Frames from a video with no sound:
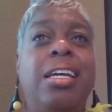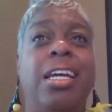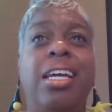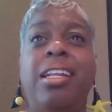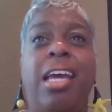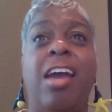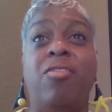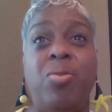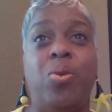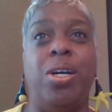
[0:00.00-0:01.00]
in
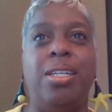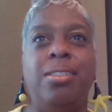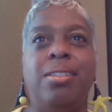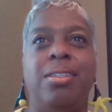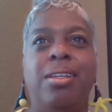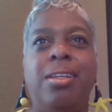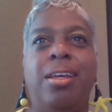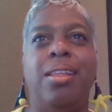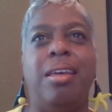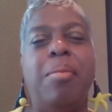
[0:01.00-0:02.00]
everyone.
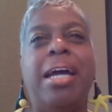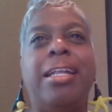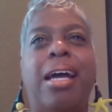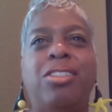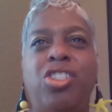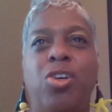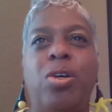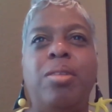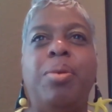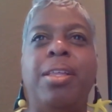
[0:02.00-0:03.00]
They might not show
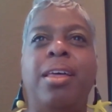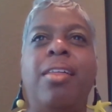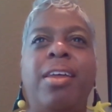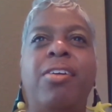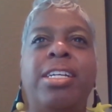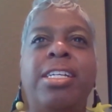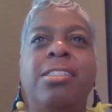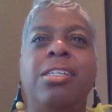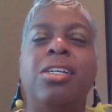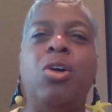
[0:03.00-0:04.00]
it, but there
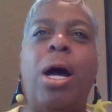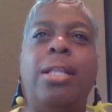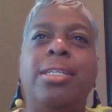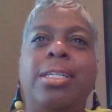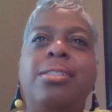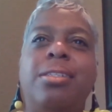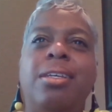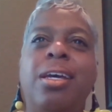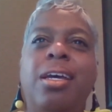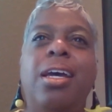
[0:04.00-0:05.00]
is good qualities
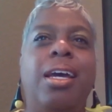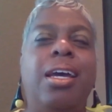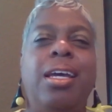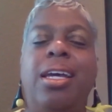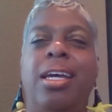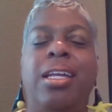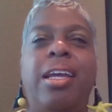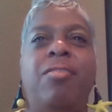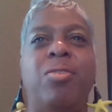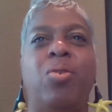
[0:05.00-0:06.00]
in
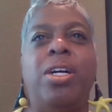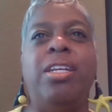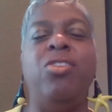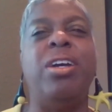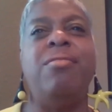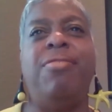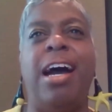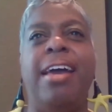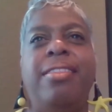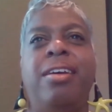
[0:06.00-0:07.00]
everyone, and you can
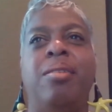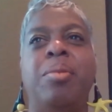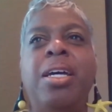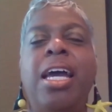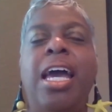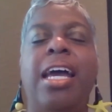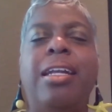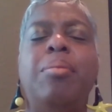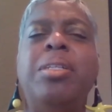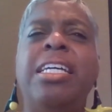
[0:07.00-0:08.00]
find them. And
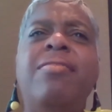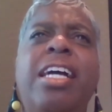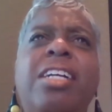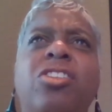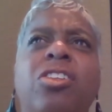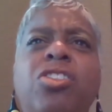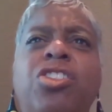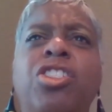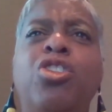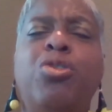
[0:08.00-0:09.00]
I believe that, you know, you
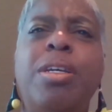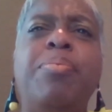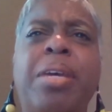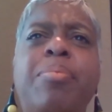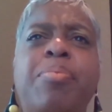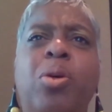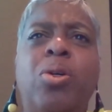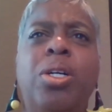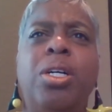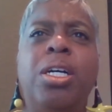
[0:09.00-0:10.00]
just treat people